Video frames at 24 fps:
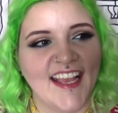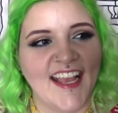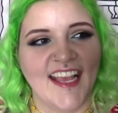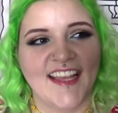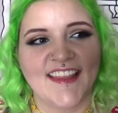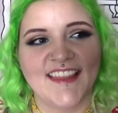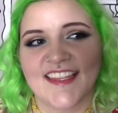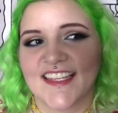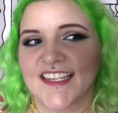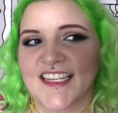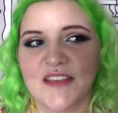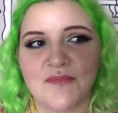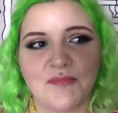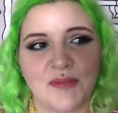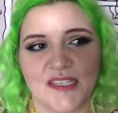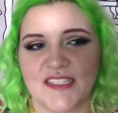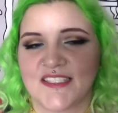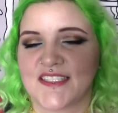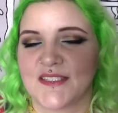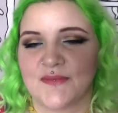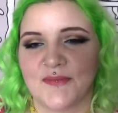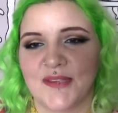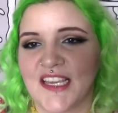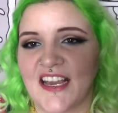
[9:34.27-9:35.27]
And then he
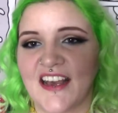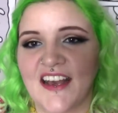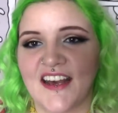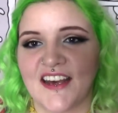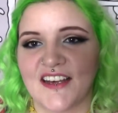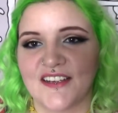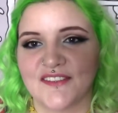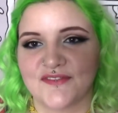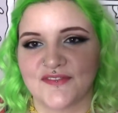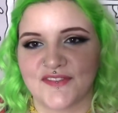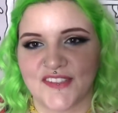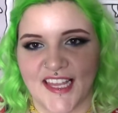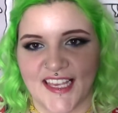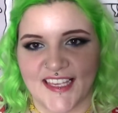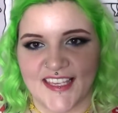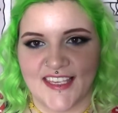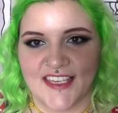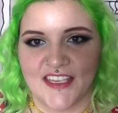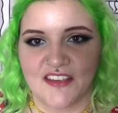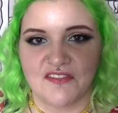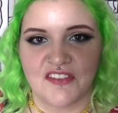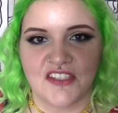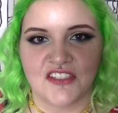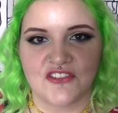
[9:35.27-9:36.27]
pissed me off. Like,
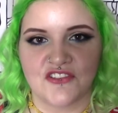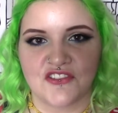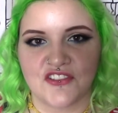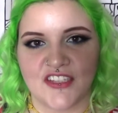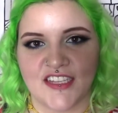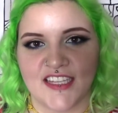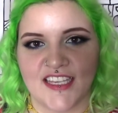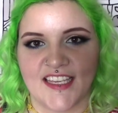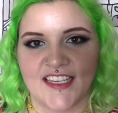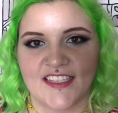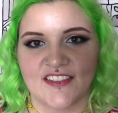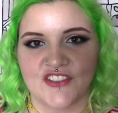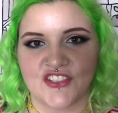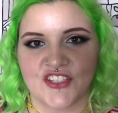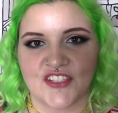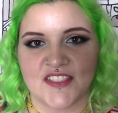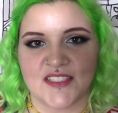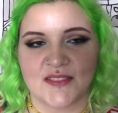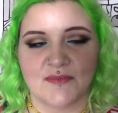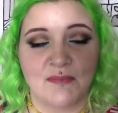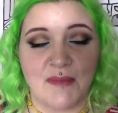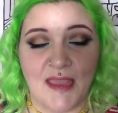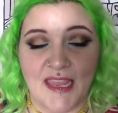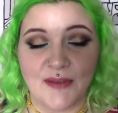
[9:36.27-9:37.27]
he eventually
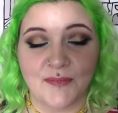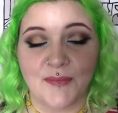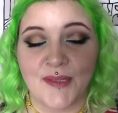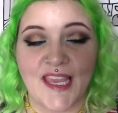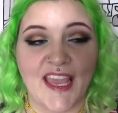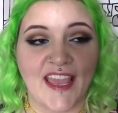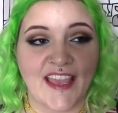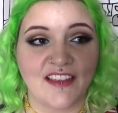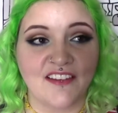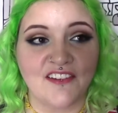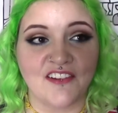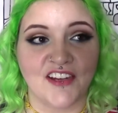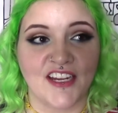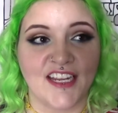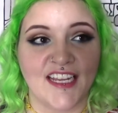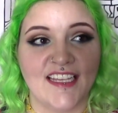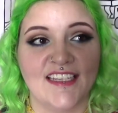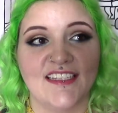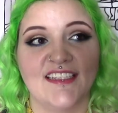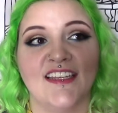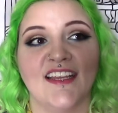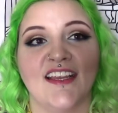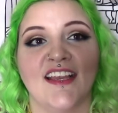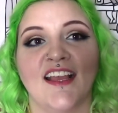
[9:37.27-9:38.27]
just made me
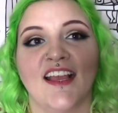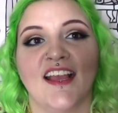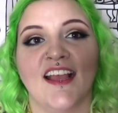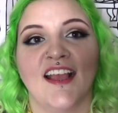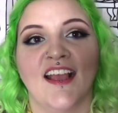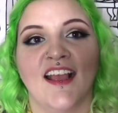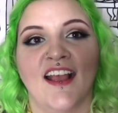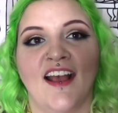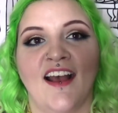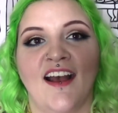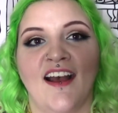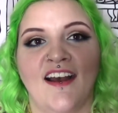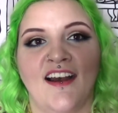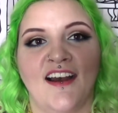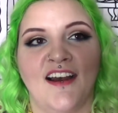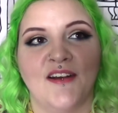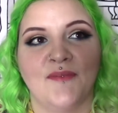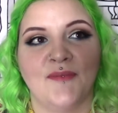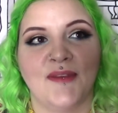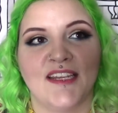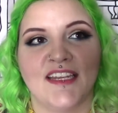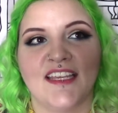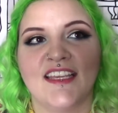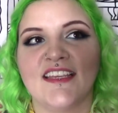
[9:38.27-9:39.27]
angry.
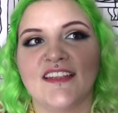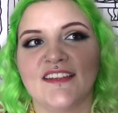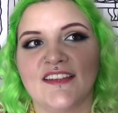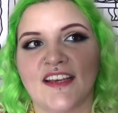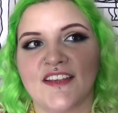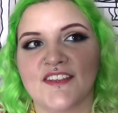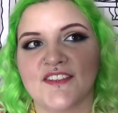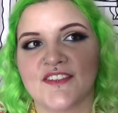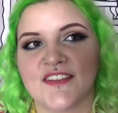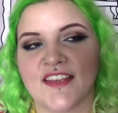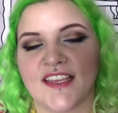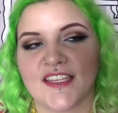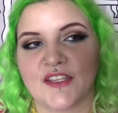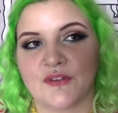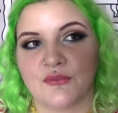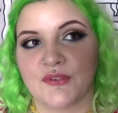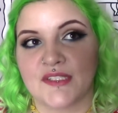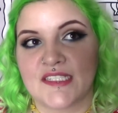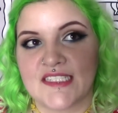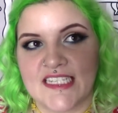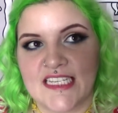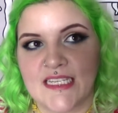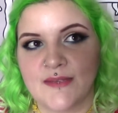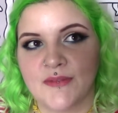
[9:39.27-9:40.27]
And he does, like,
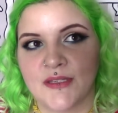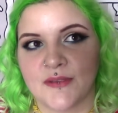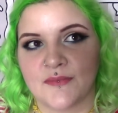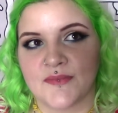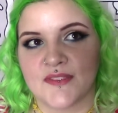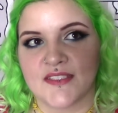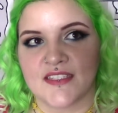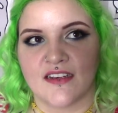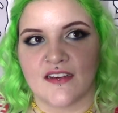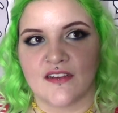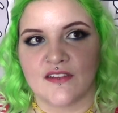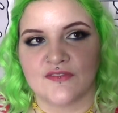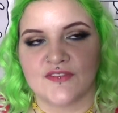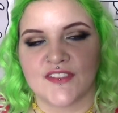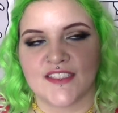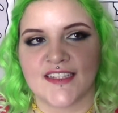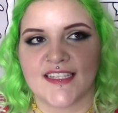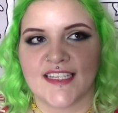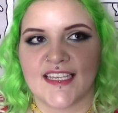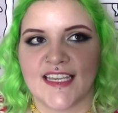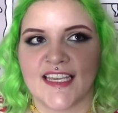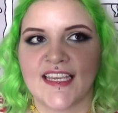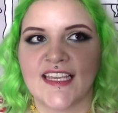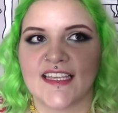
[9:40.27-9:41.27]
redeem himself
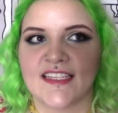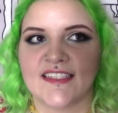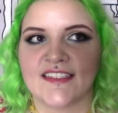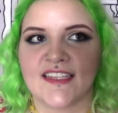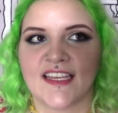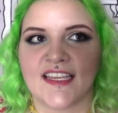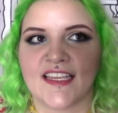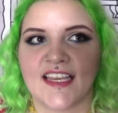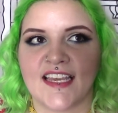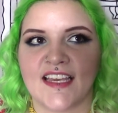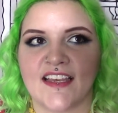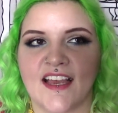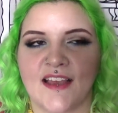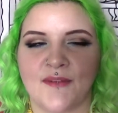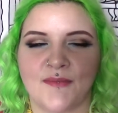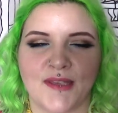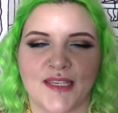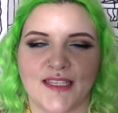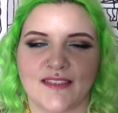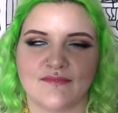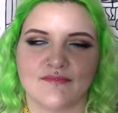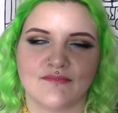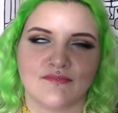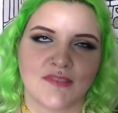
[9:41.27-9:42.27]
at the end, I guess. I
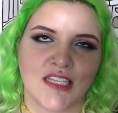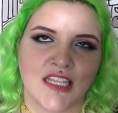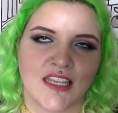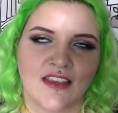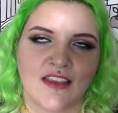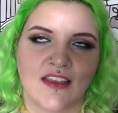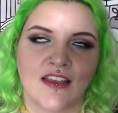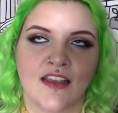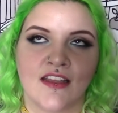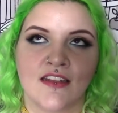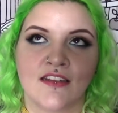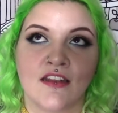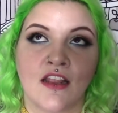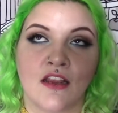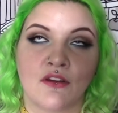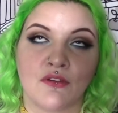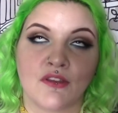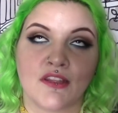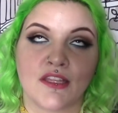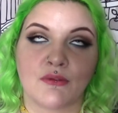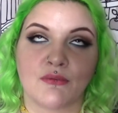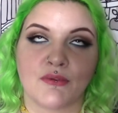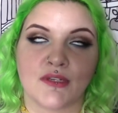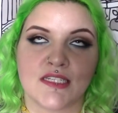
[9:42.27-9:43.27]
mean, not
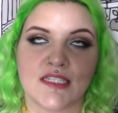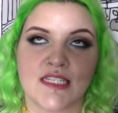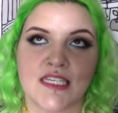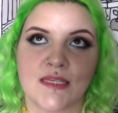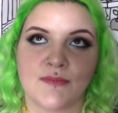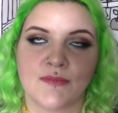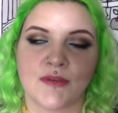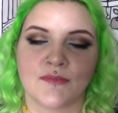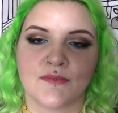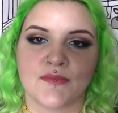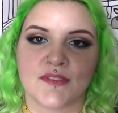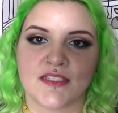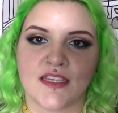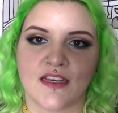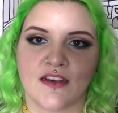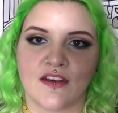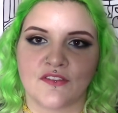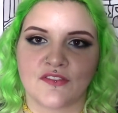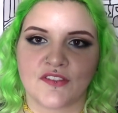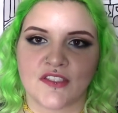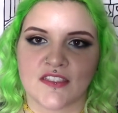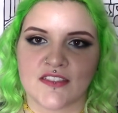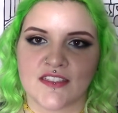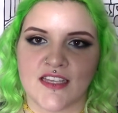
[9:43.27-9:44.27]
really redeem
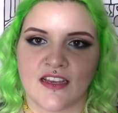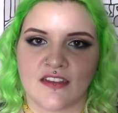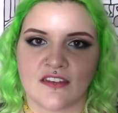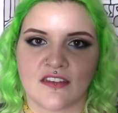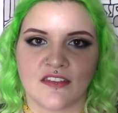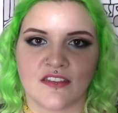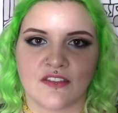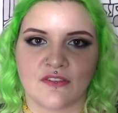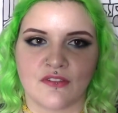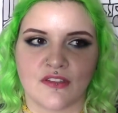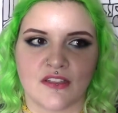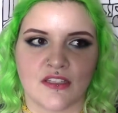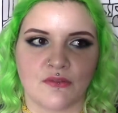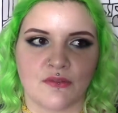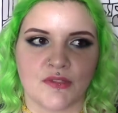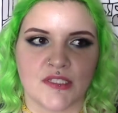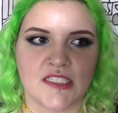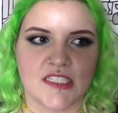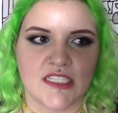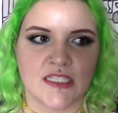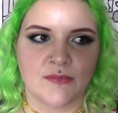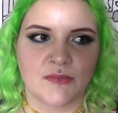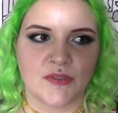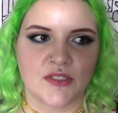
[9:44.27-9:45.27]
himself, because how can you really
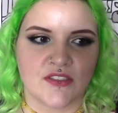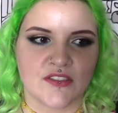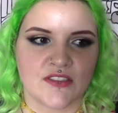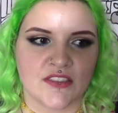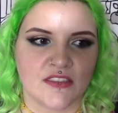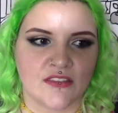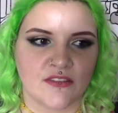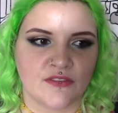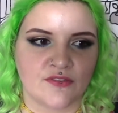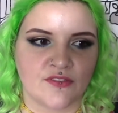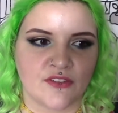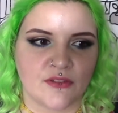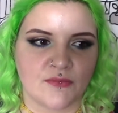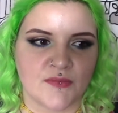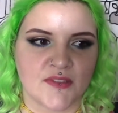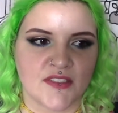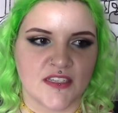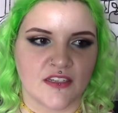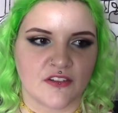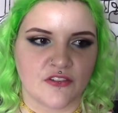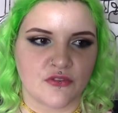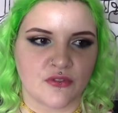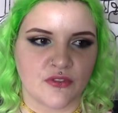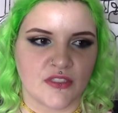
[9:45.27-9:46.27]
redeem yourself from
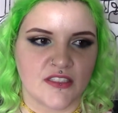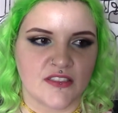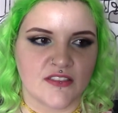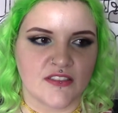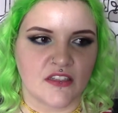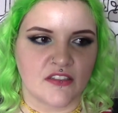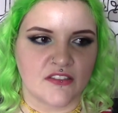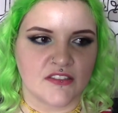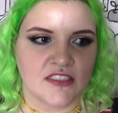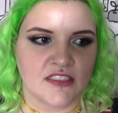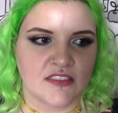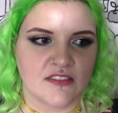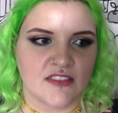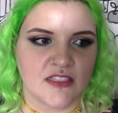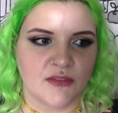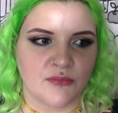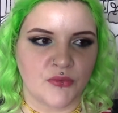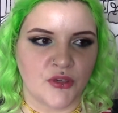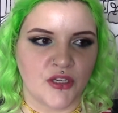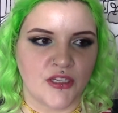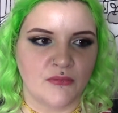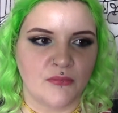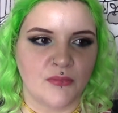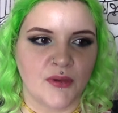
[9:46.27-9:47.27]
sexually assaulting
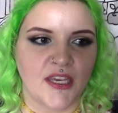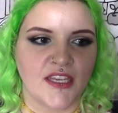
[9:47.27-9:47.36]
someone?